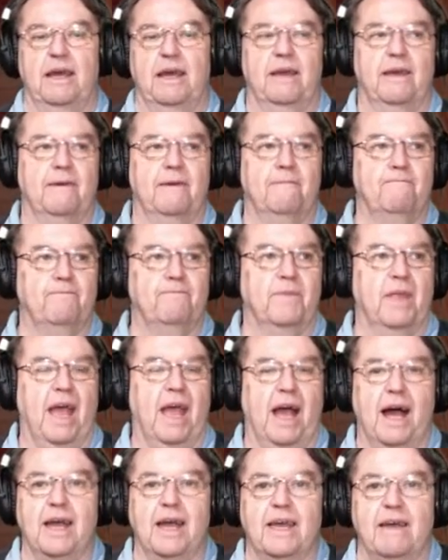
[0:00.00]

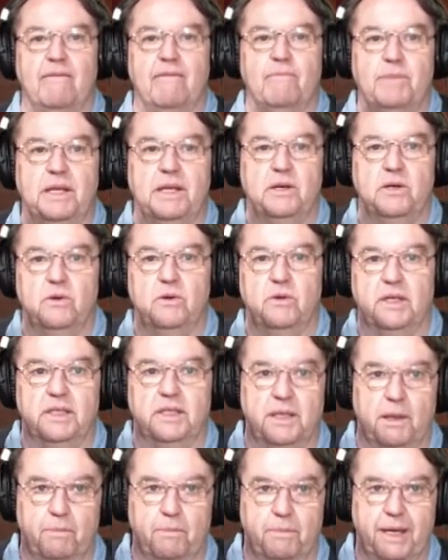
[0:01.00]
I have been doing
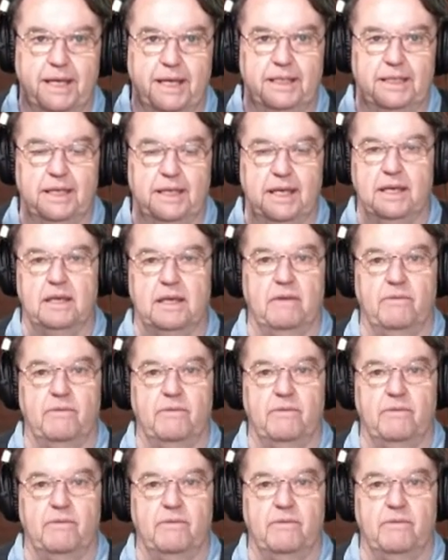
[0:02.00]
some basic.